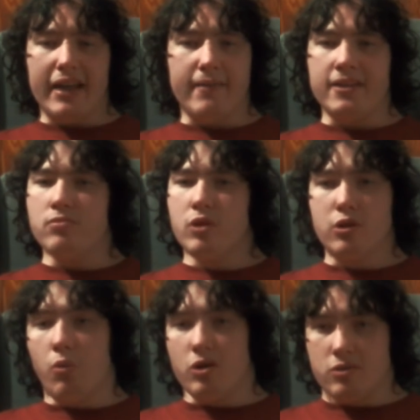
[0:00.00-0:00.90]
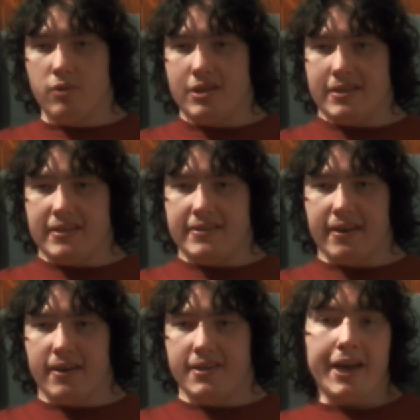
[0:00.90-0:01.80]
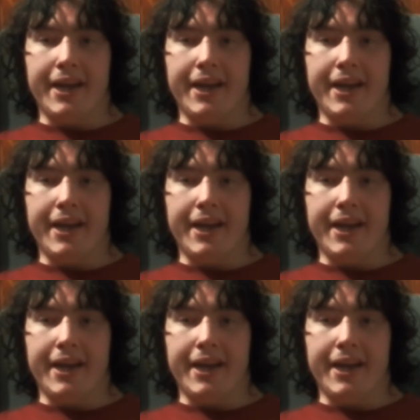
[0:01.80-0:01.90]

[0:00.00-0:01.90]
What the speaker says: at least one of the worst ones in the series.